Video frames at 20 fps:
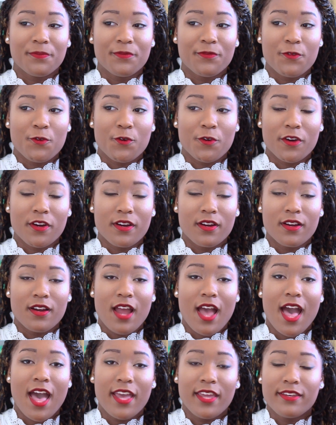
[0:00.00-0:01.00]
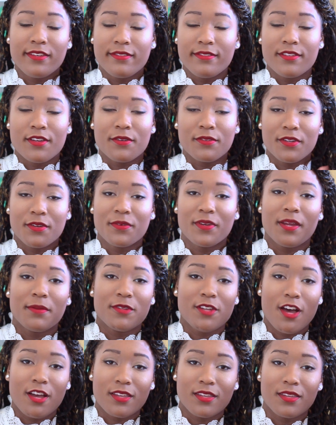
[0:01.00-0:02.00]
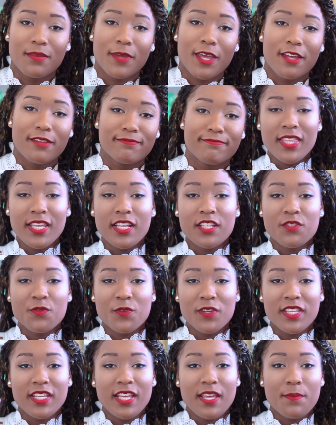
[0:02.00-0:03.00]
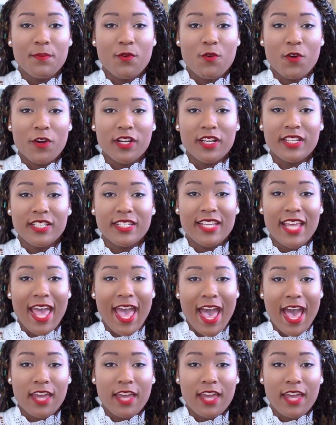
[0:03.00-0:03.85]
for I don't know what I'm talking about. I think it's really important to